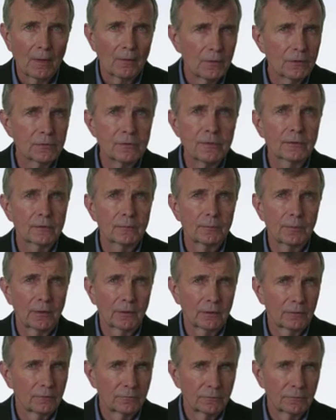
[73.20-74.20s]
These
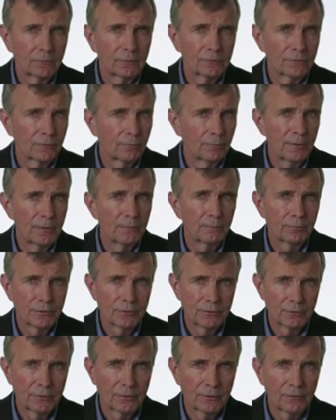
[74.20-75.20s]
Knickerbocker rules have been
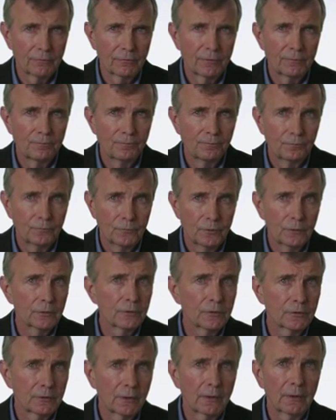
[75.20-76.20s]
preserved. You
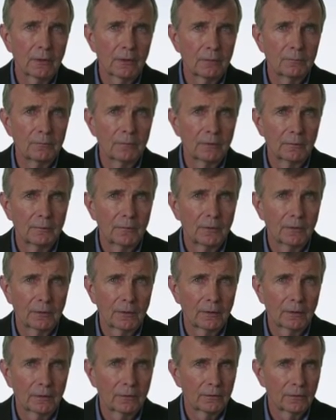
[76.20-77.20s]
can study them among
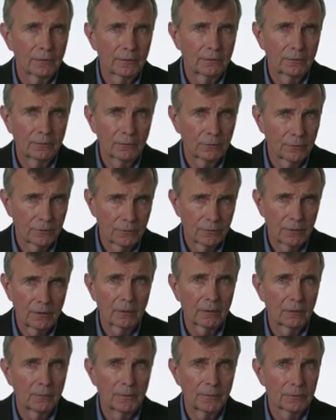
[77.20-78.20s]
our course
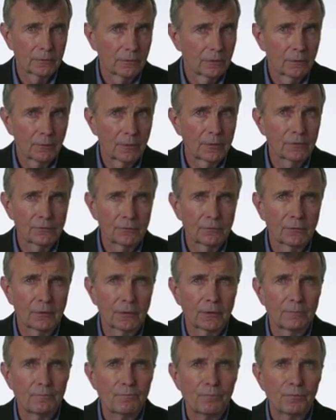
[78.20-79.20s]
documents. They're quite
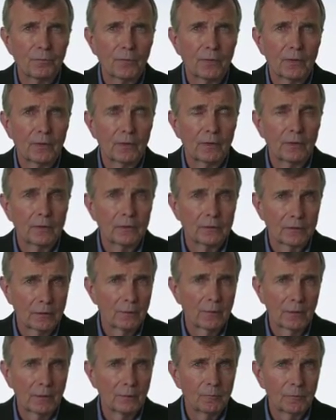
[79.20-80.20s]
short.
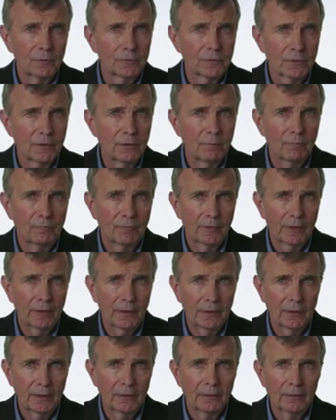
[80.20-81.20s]
Some of them will seem
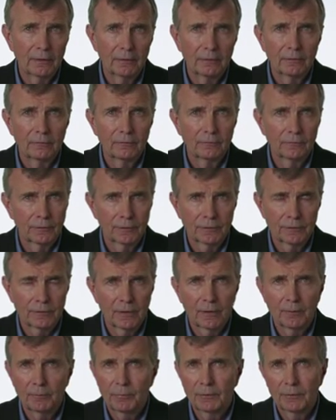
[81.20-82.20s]
vague. For
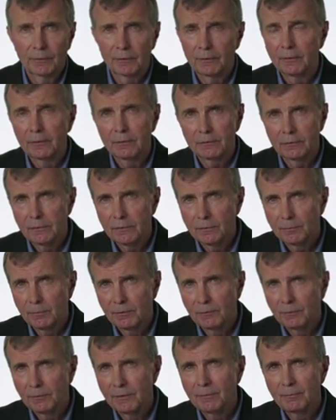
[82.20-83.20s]
example, the distance
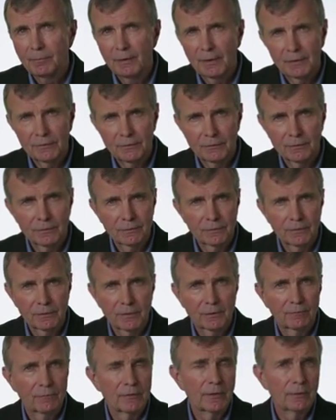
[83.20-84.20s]
between bases is
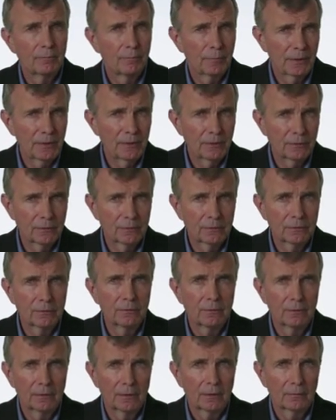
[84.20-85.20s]
given in paces,
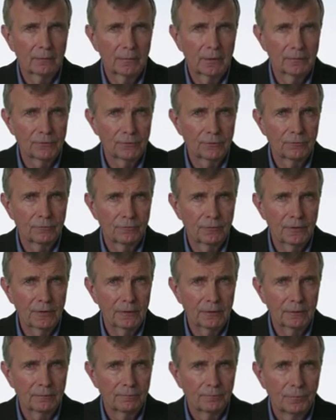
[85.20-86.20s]
not measured
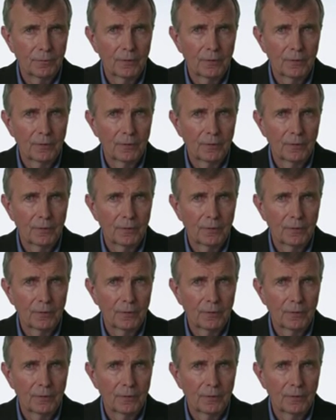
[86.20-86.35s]
feet.